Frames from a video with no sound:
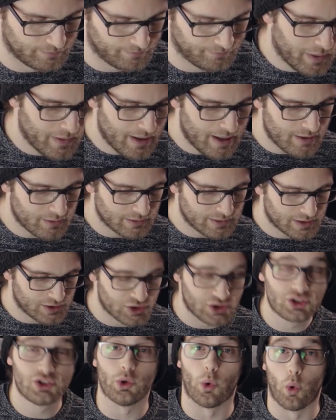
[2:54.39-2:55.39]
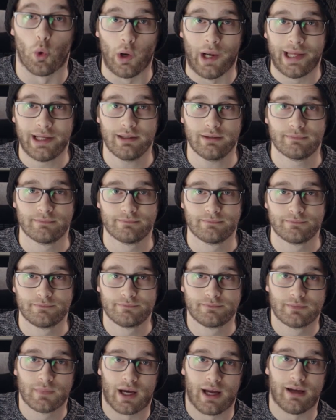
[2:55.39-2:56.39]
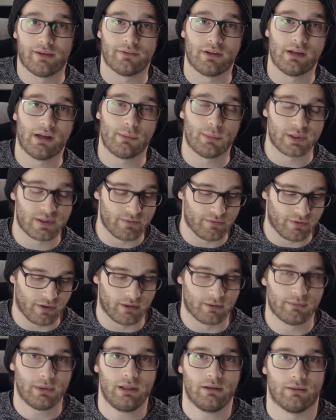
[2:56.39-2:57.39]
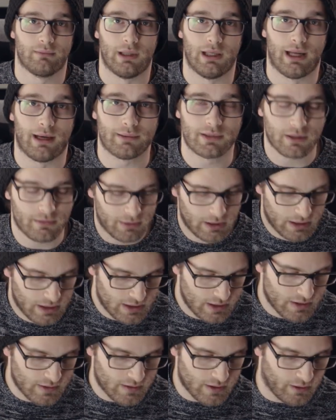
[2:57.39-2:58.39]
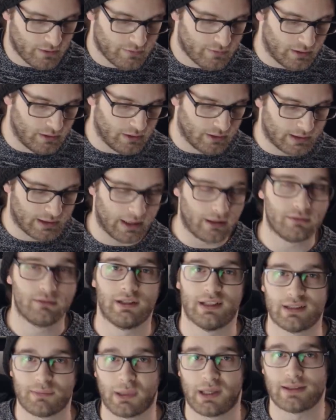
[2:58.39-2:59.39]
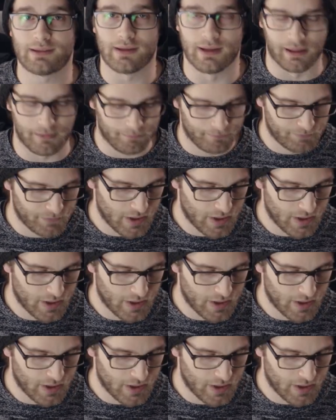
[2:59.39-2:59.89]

Without stalling, I have the numbers in front of me on my laptop, so if I look down, it's because that.